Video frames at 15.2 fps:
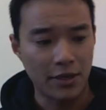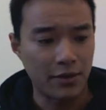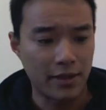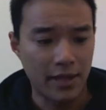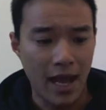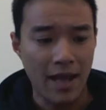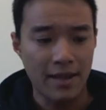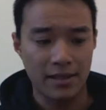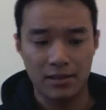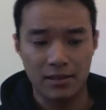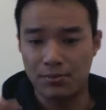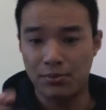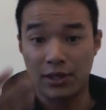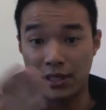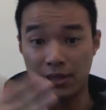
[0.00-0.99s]
Other than that,
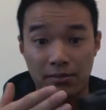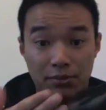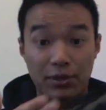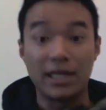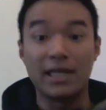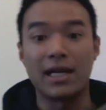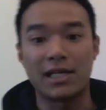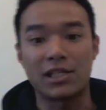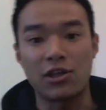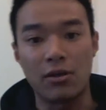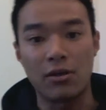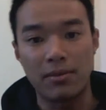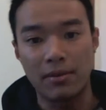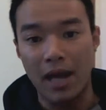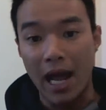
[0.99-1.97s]
it's pretty nice scope.